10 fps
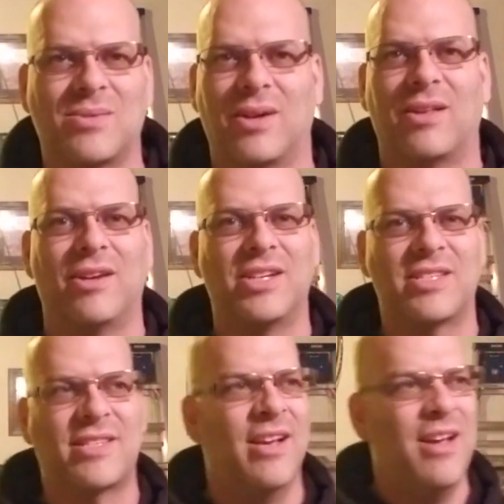where they're
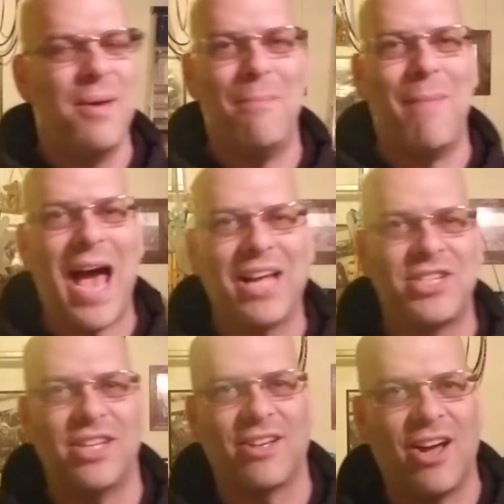just
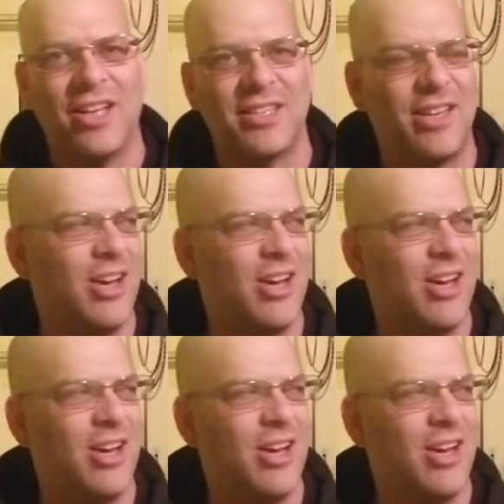mashing constantly.